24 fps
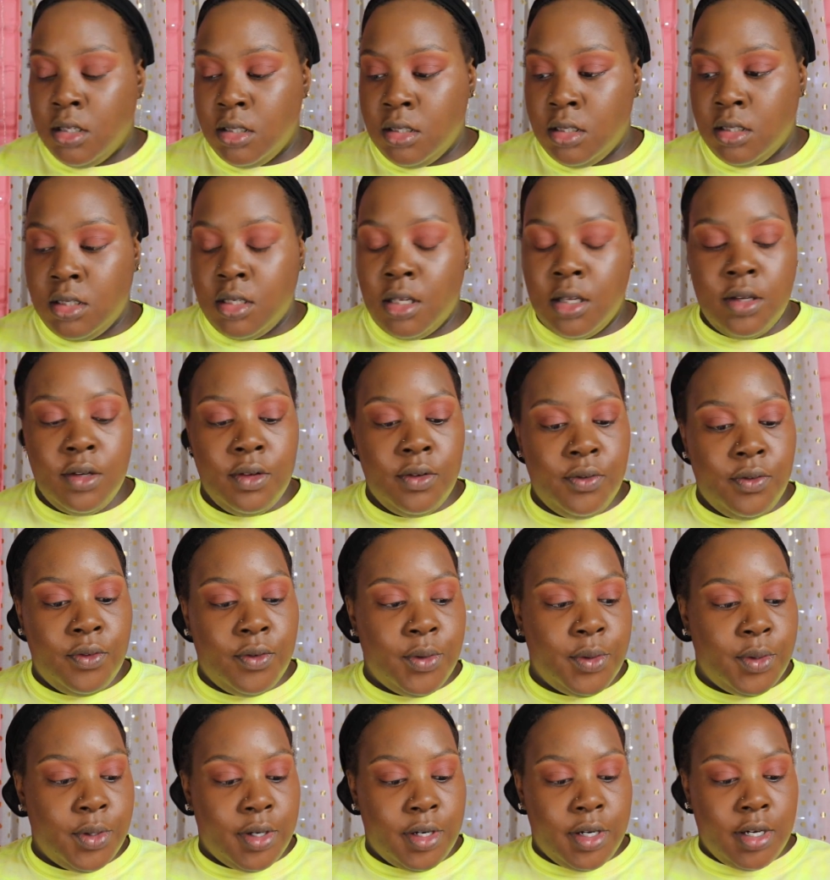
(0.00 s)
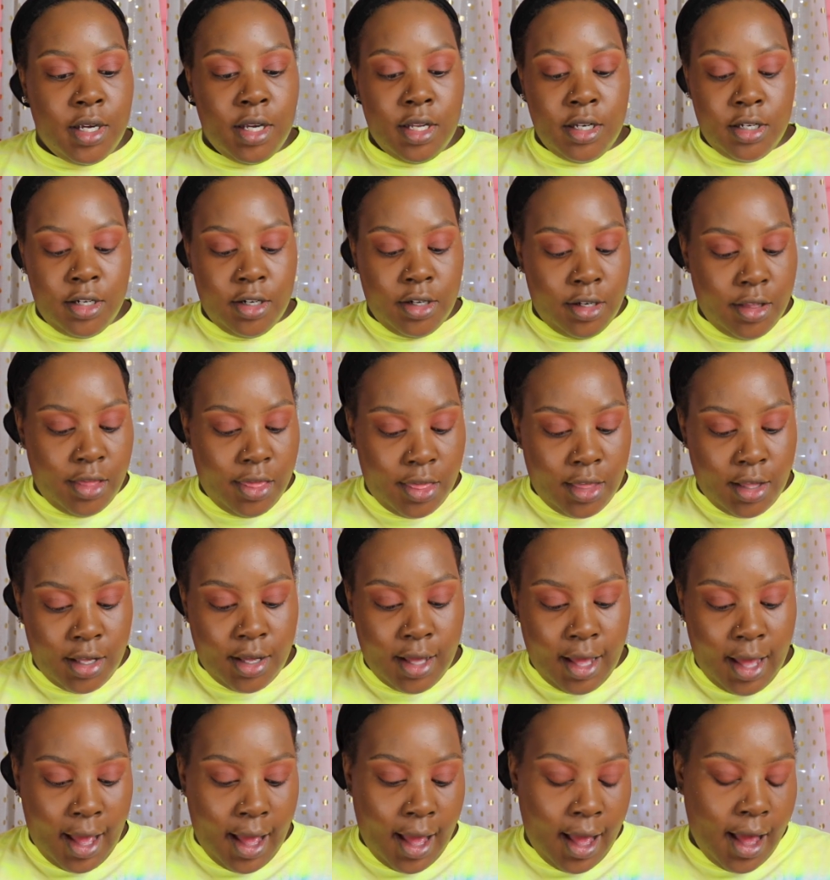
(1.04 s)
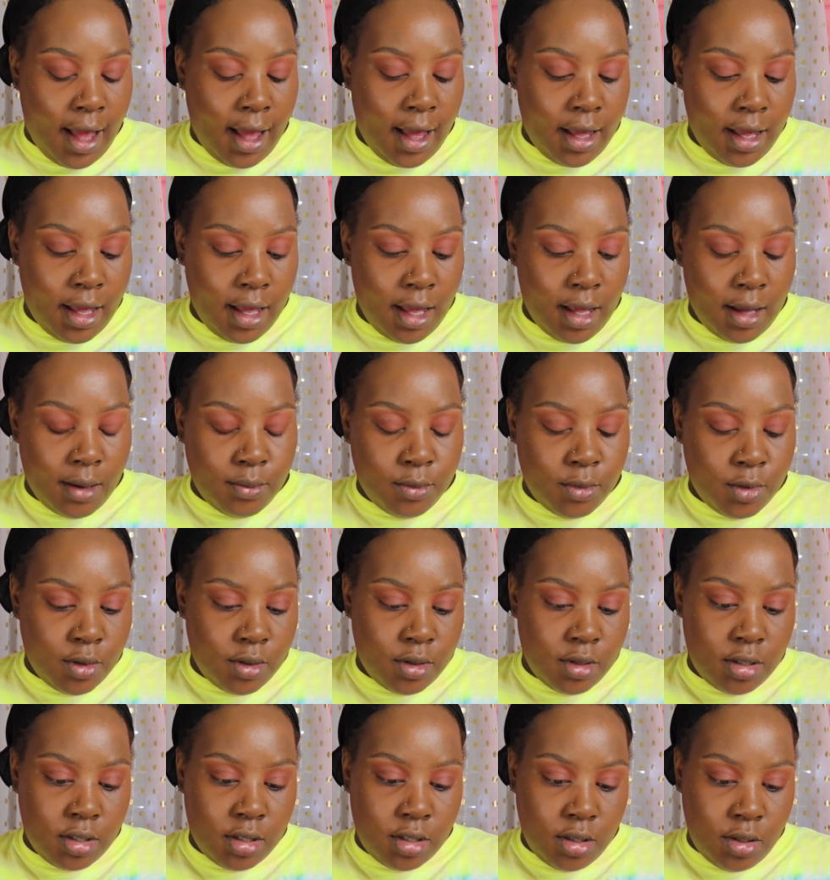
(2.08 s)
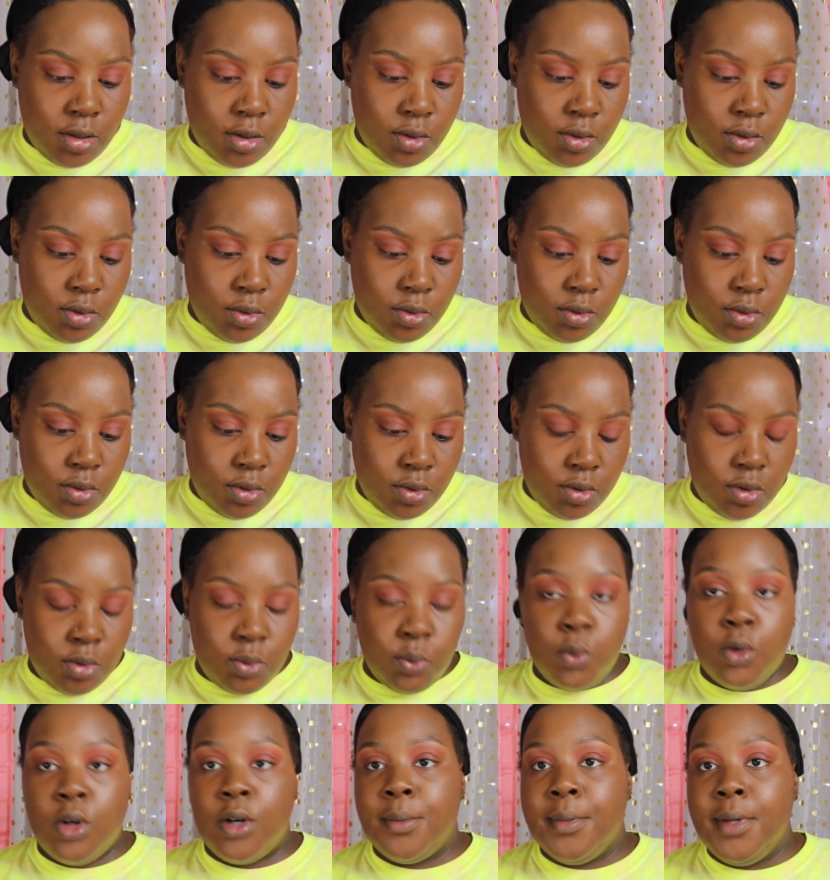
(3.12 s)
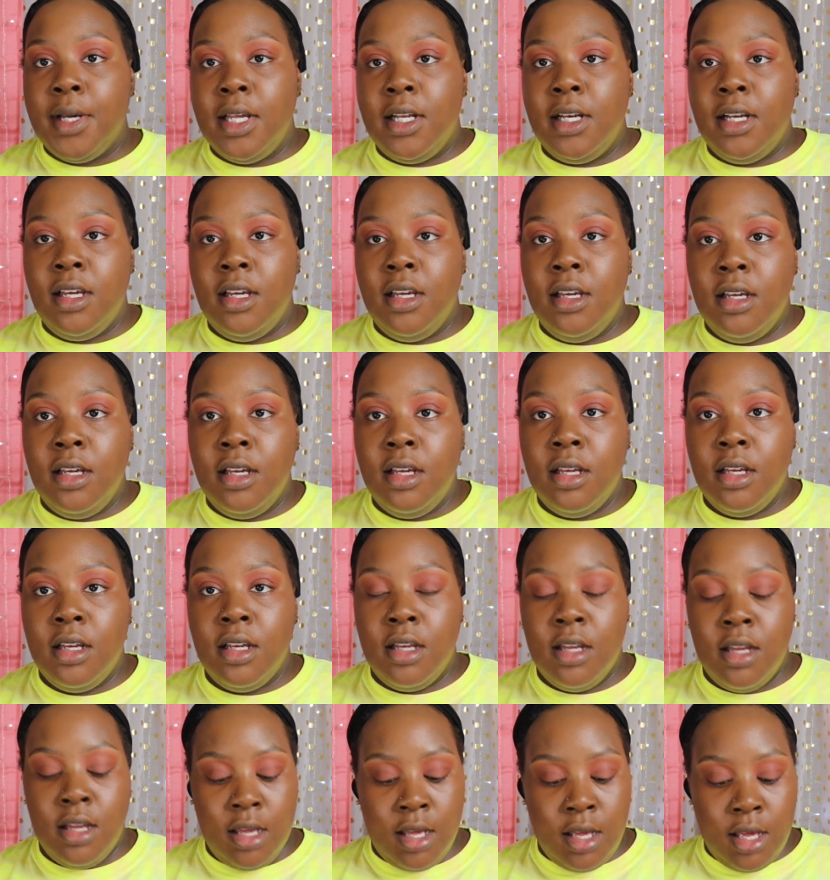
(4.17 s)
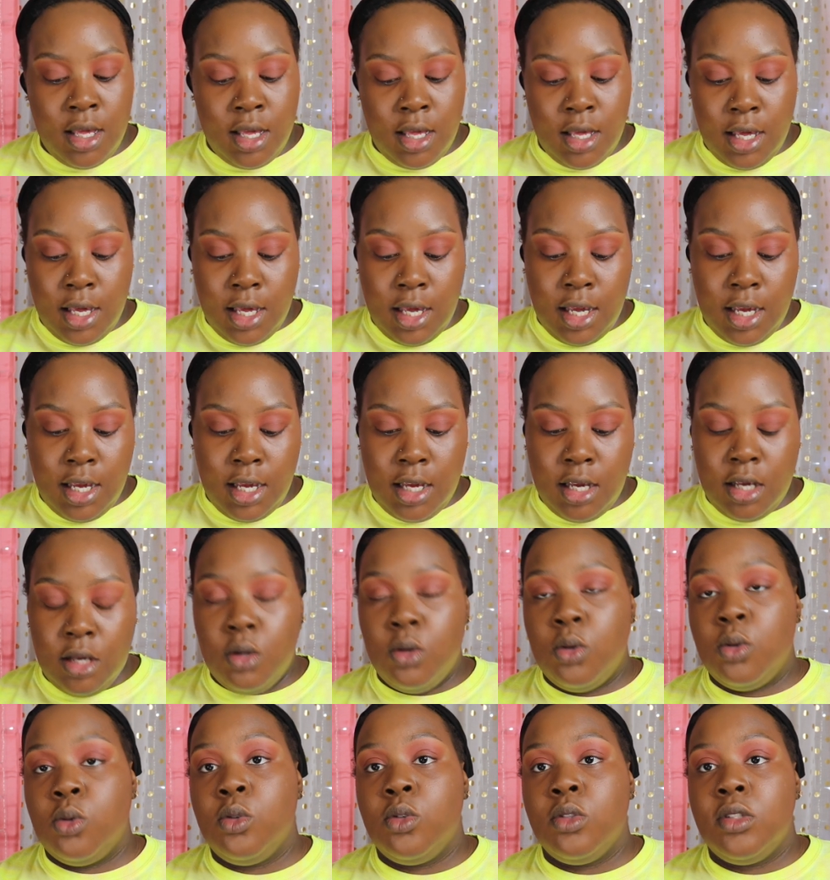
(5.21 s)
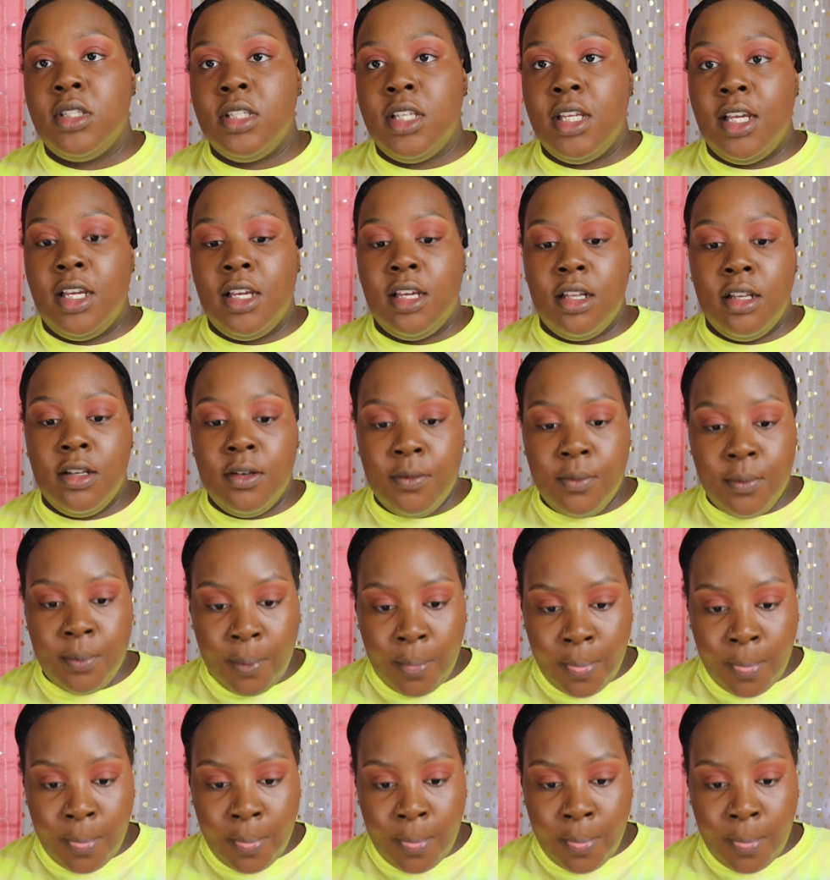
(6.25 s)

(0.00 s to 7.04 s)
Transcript: So for under the eye, I'm going to use Warm Honey and Cool Tan.